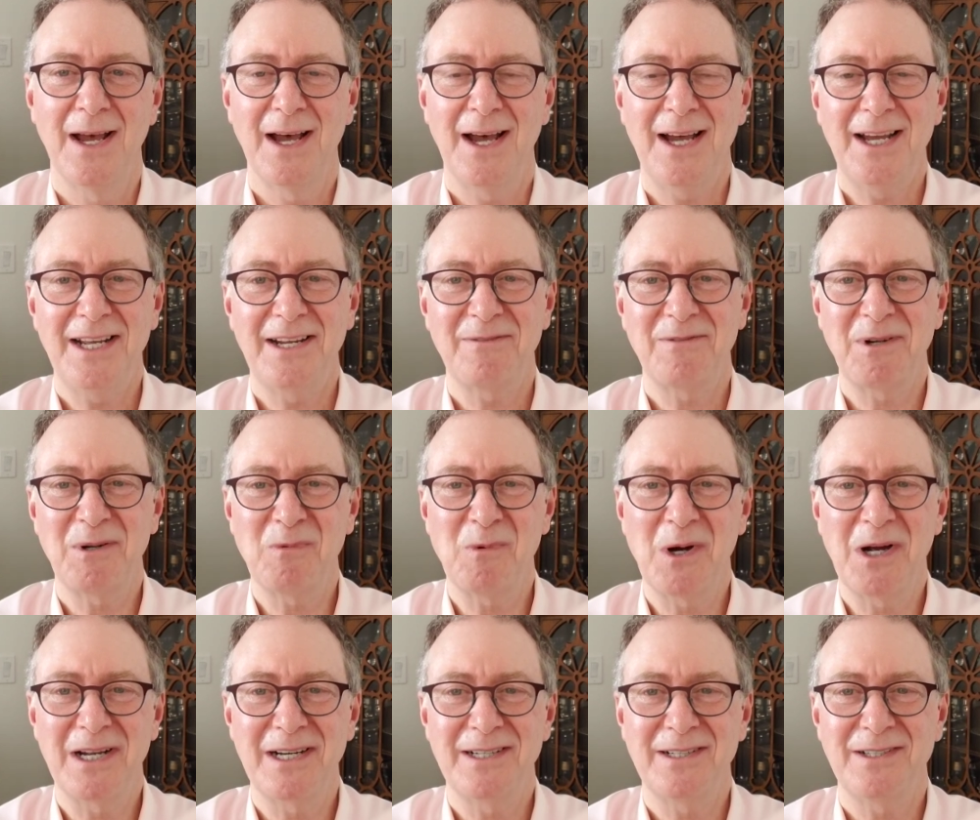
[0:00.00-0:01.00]
Hi
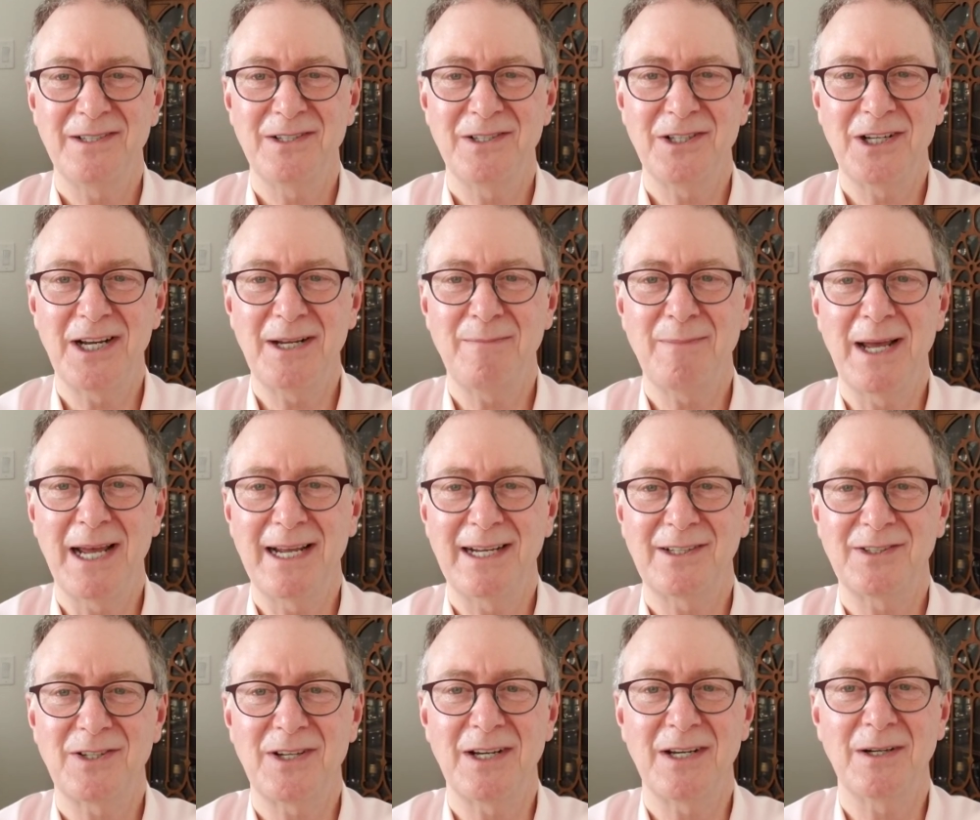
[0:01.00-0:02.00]
everyone, Jay
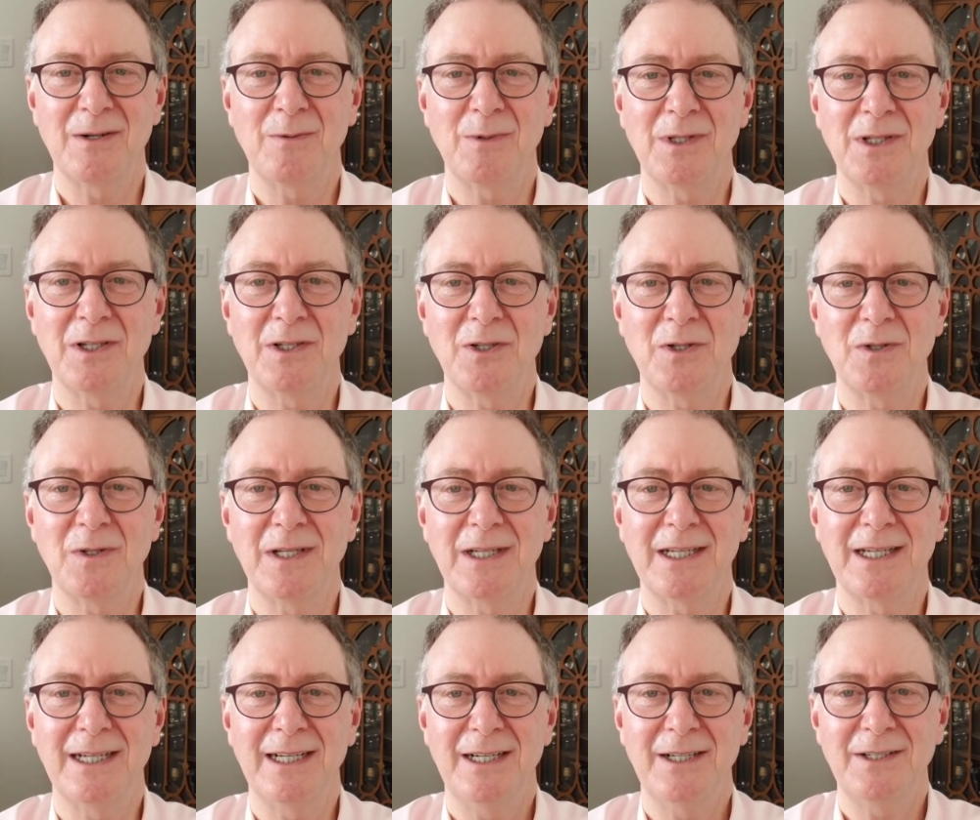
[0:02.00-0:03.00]
Banks here with the Julie
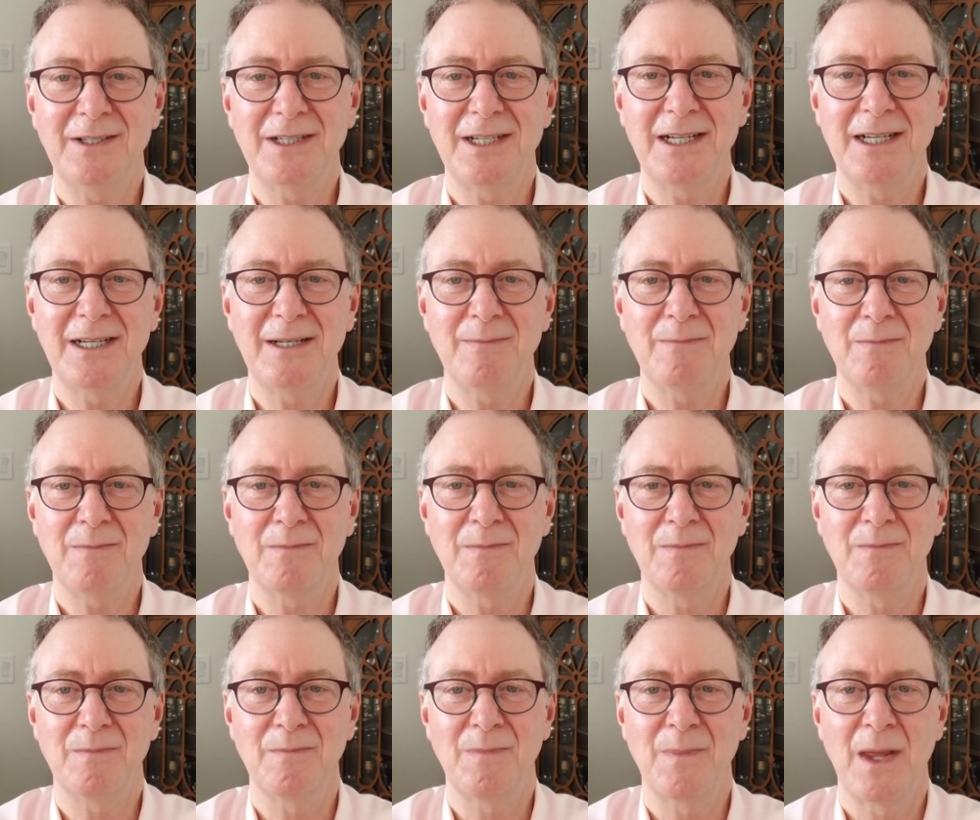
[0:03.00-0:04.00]
Kinnear team,
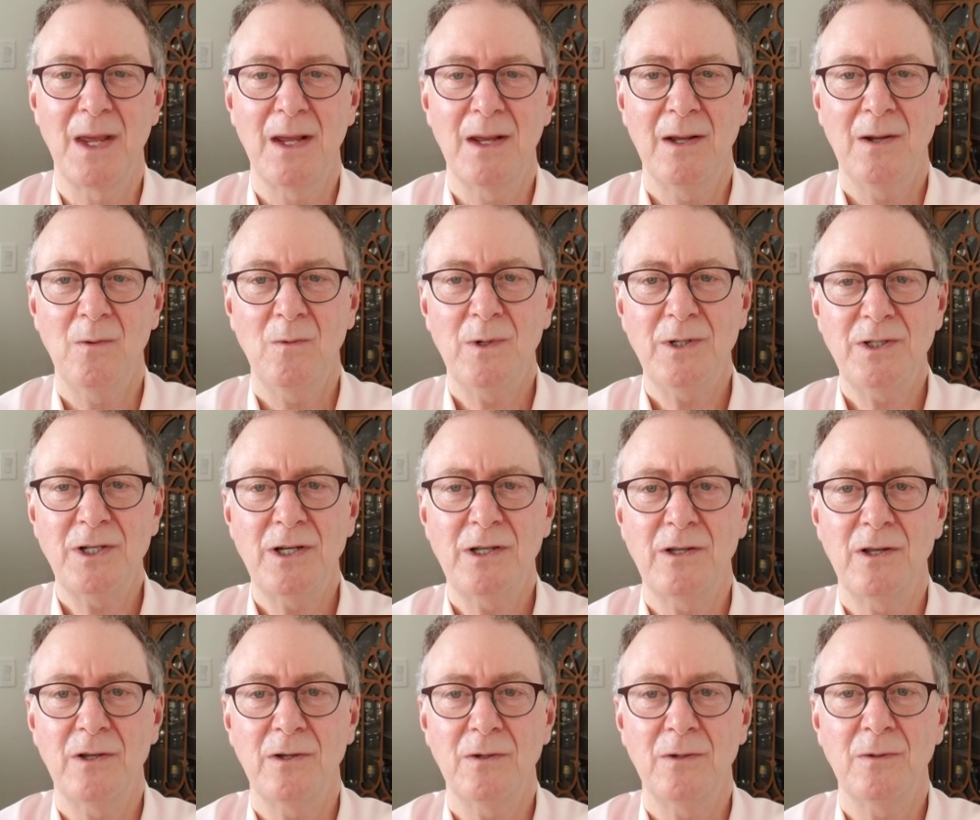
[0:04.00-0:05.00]
wishing
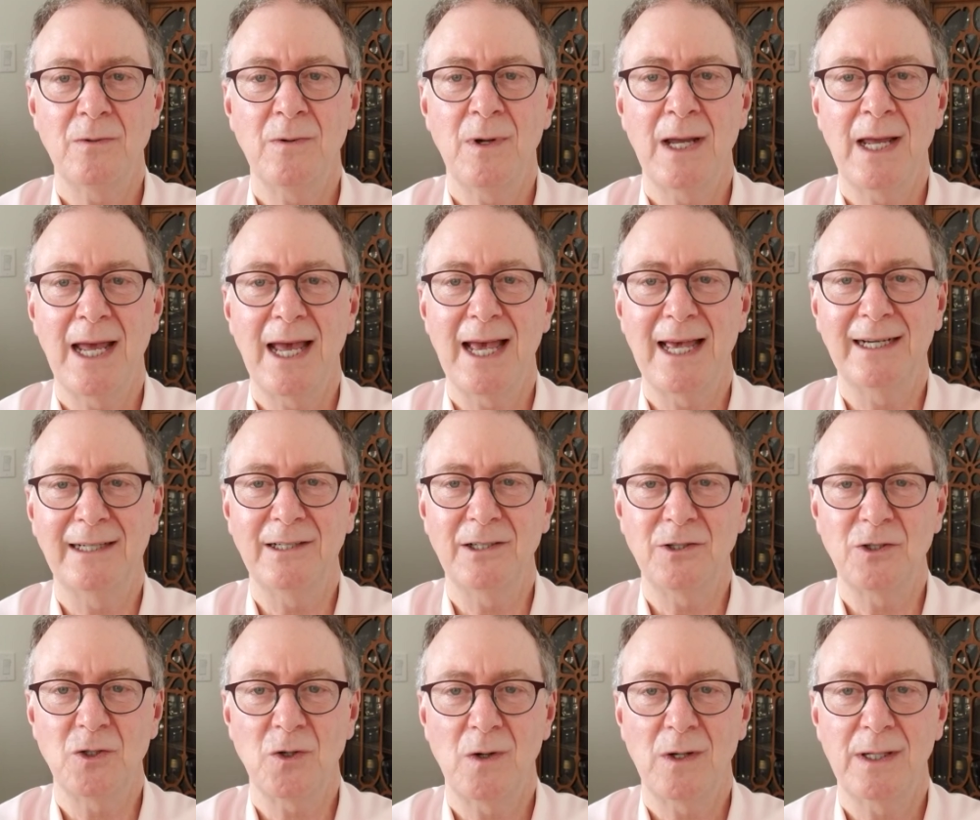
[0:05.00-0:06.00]
you an
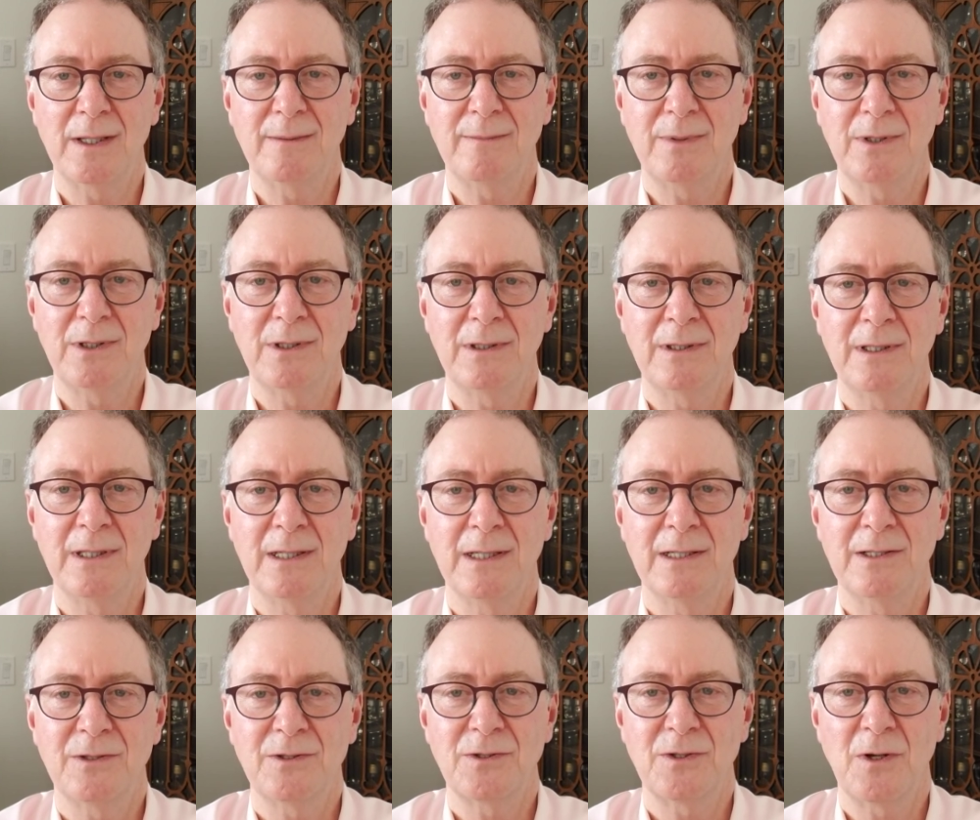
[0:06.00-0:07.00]
enjoyable
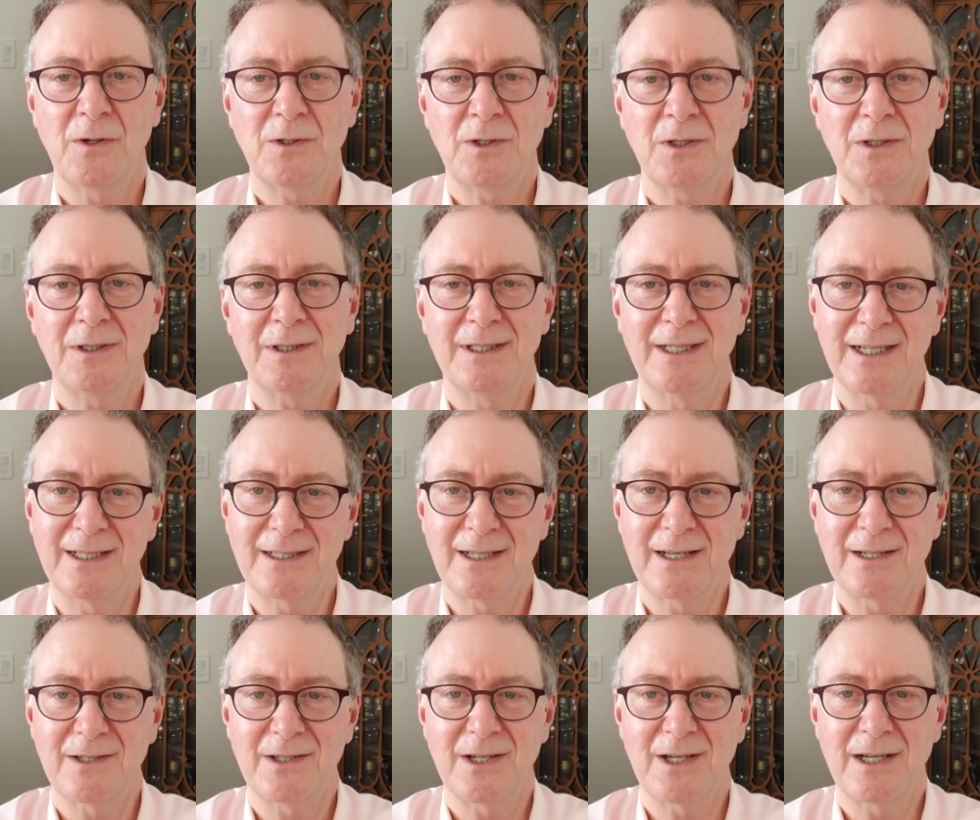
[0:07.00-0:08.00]
social
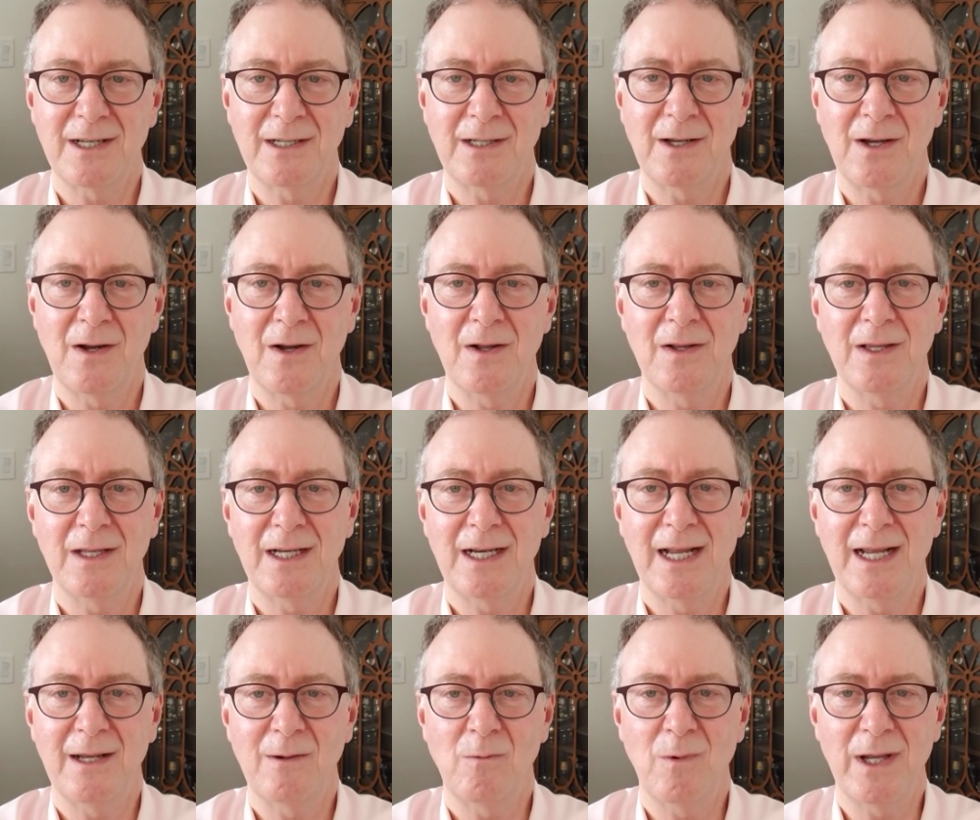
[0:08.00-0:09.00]
distancing
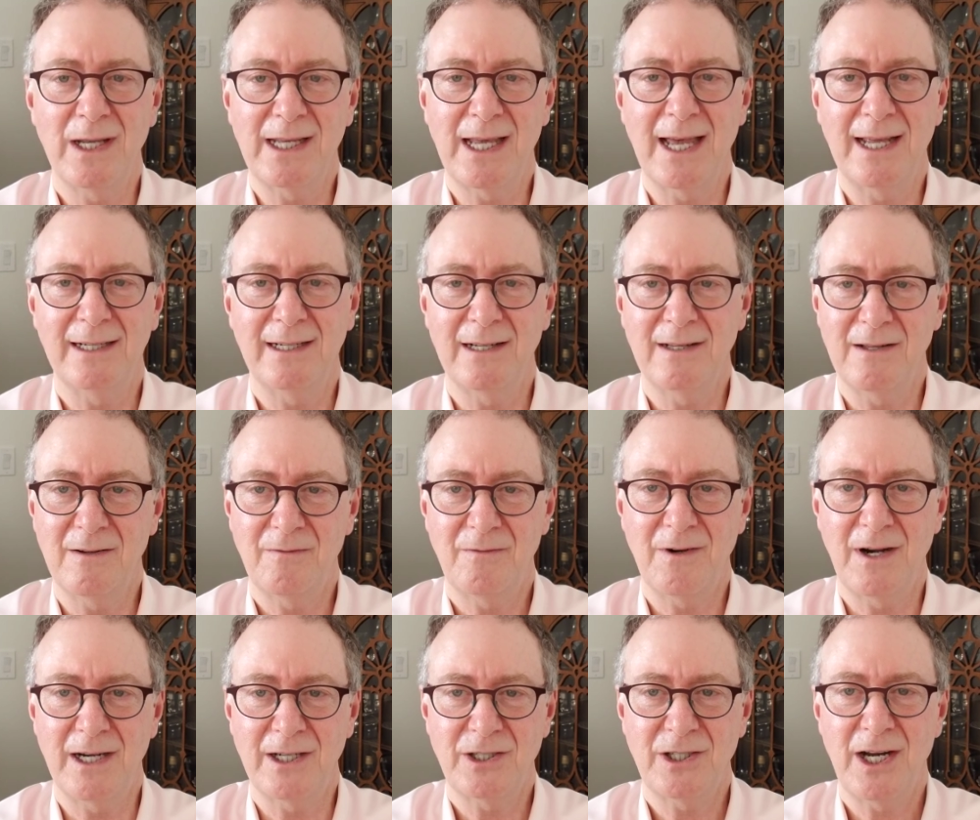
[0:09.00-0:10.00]
holiday weekend in the
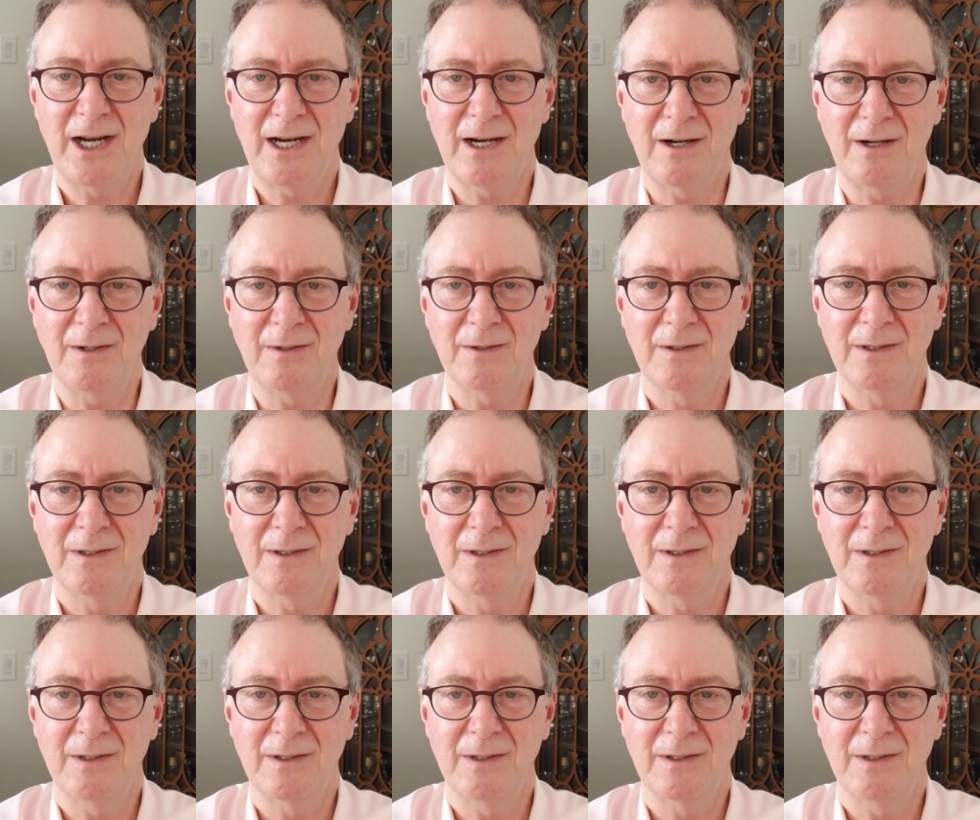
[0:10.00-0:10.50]
fresh air.